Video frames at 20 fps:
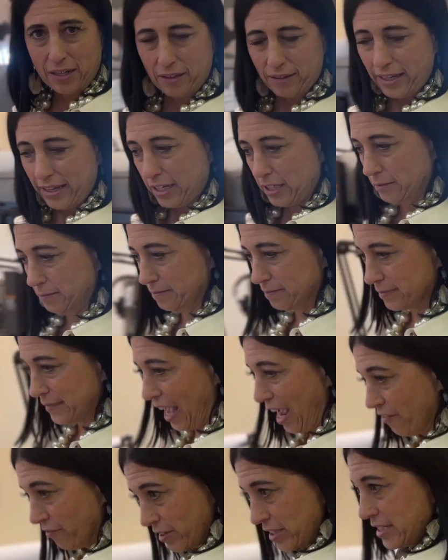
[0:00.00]
like
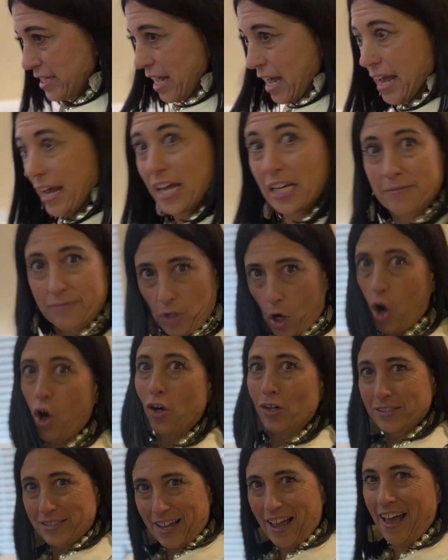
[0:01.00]
every day, all
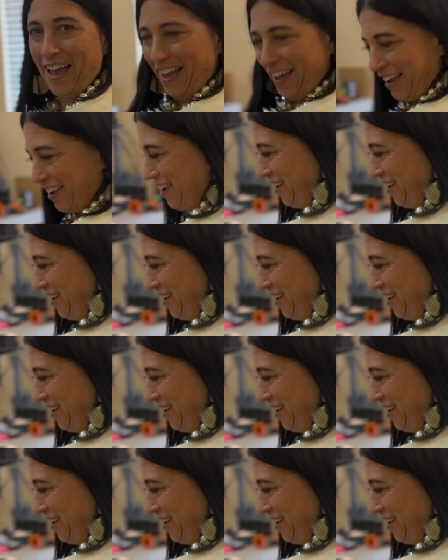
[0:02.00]
day.